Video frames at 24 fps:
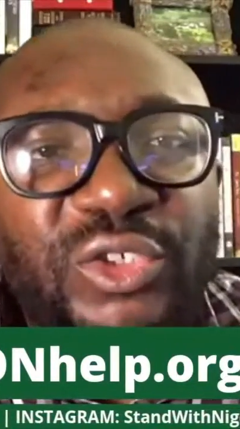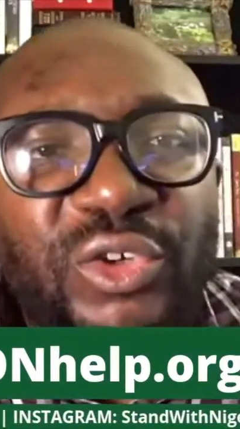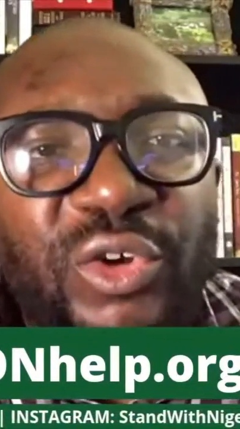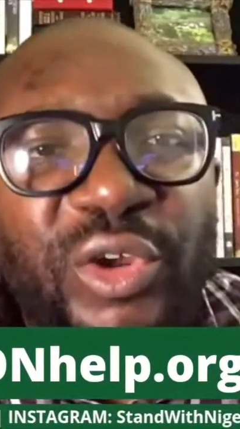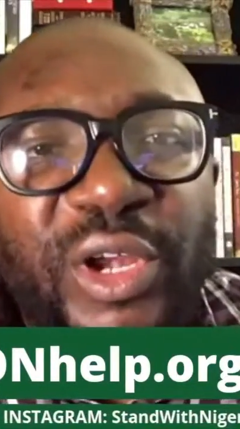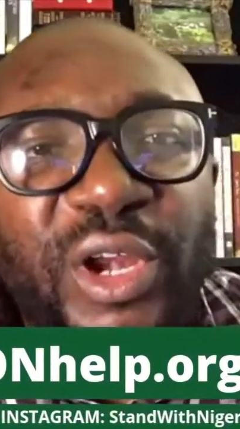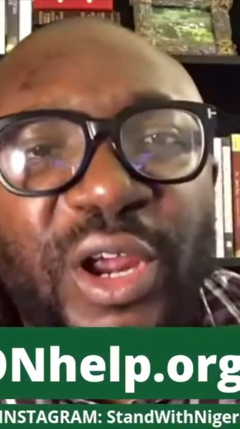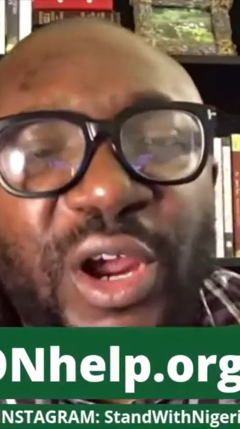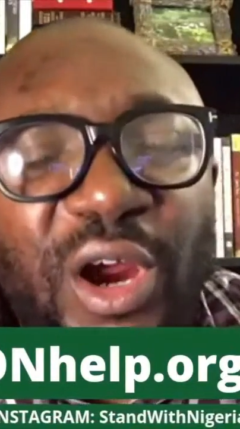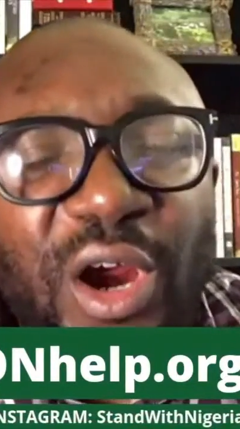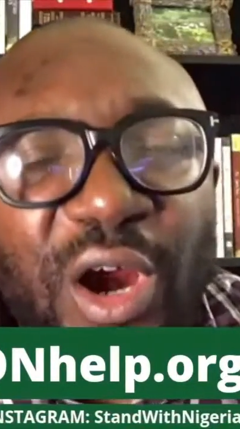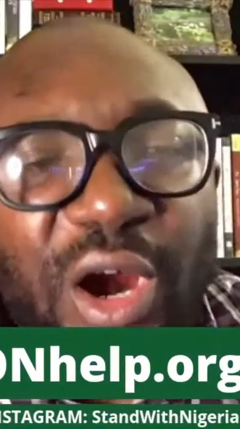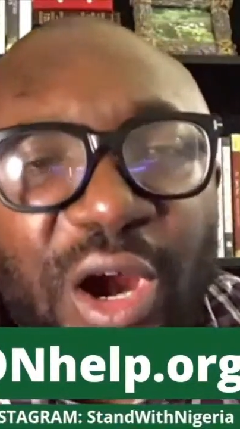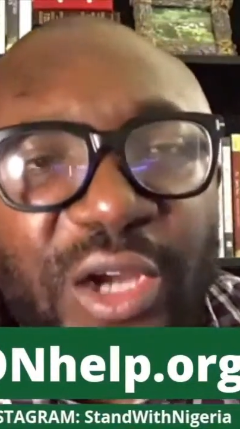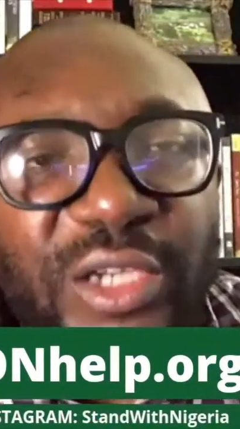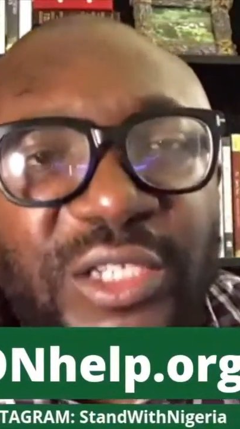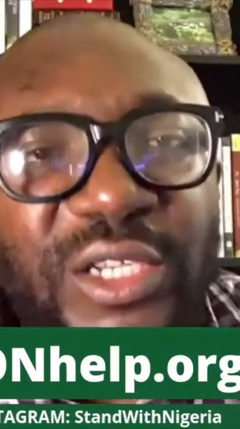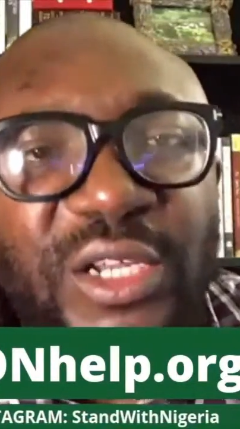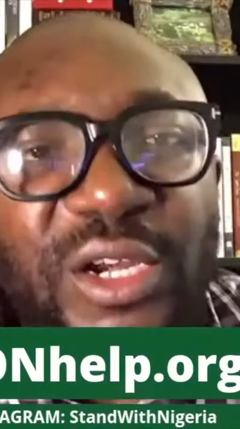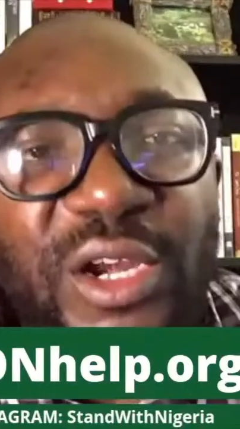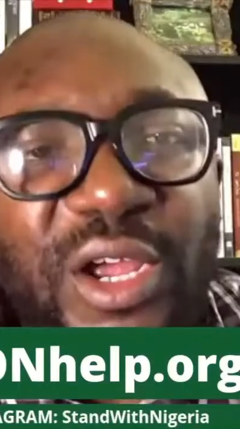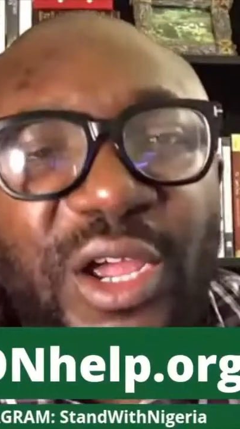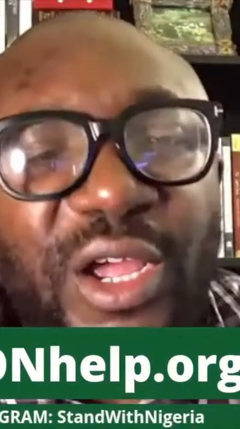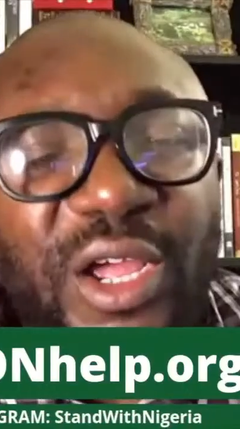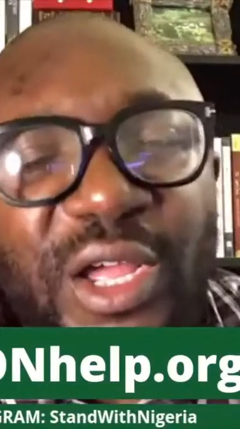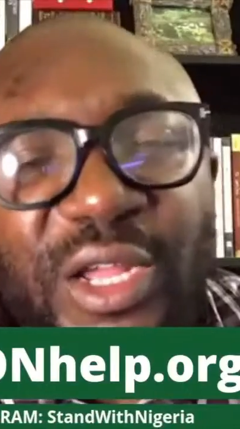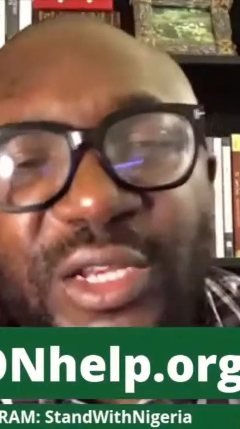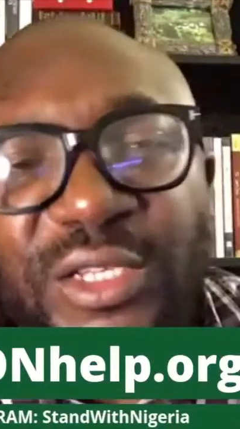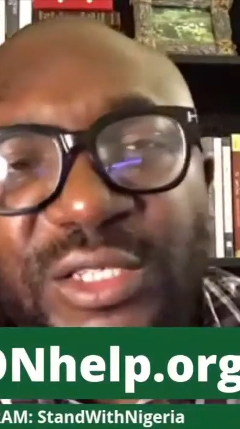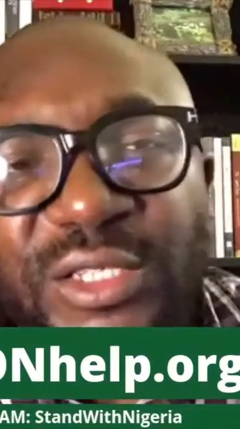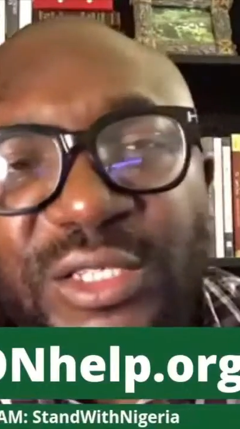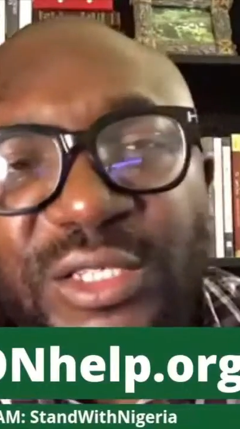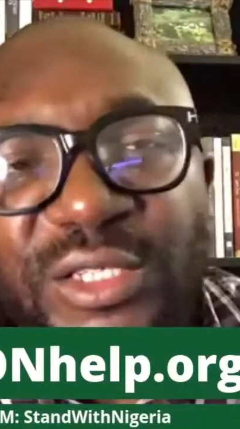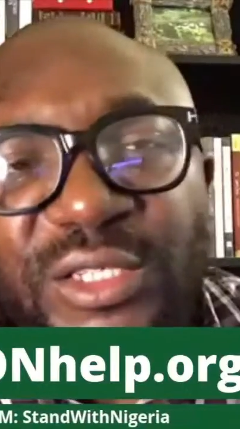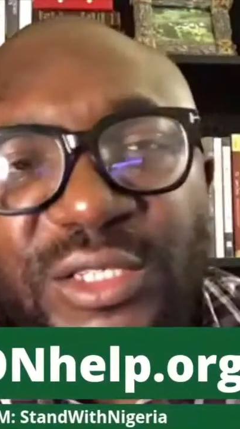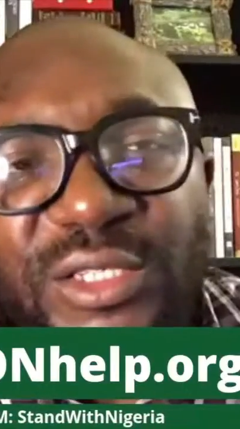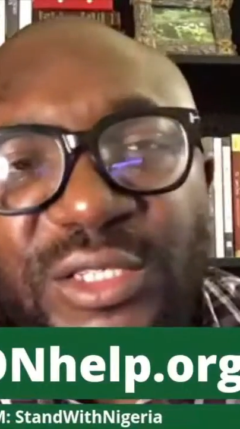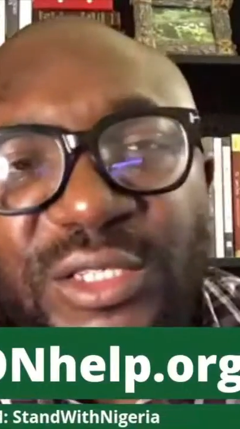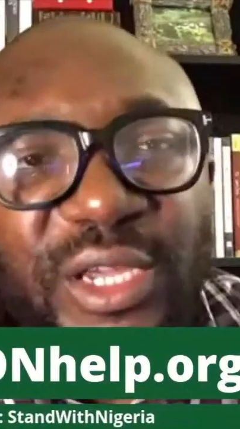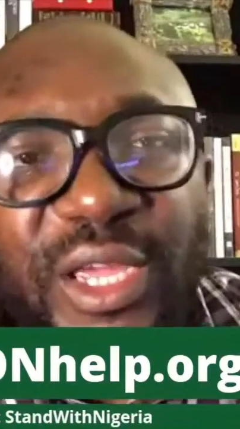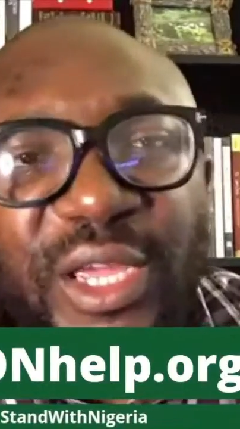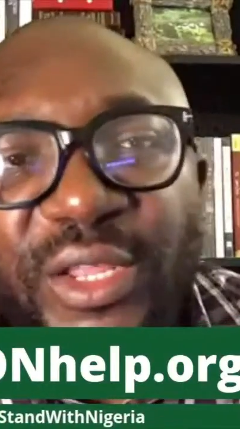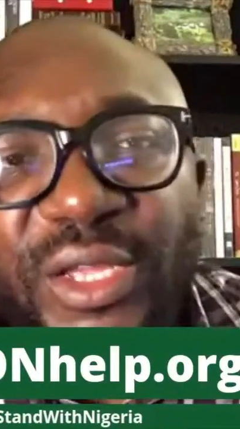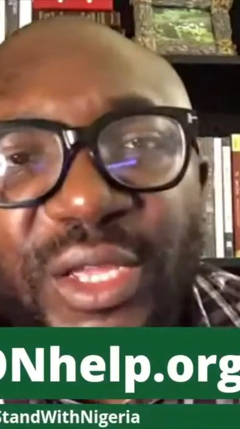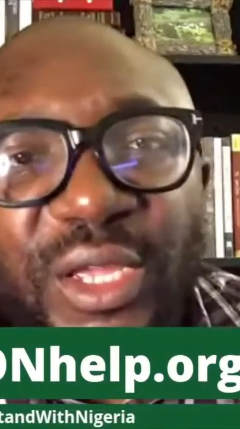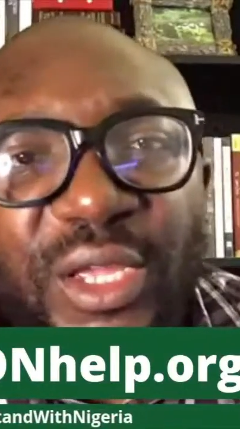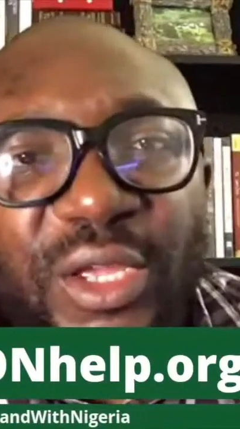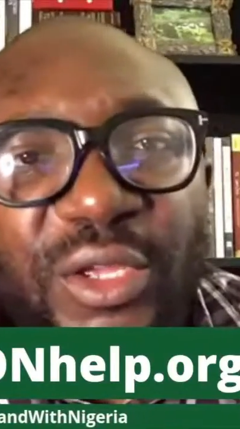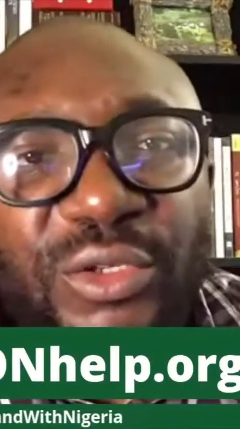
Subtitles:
join our hearts and our hands together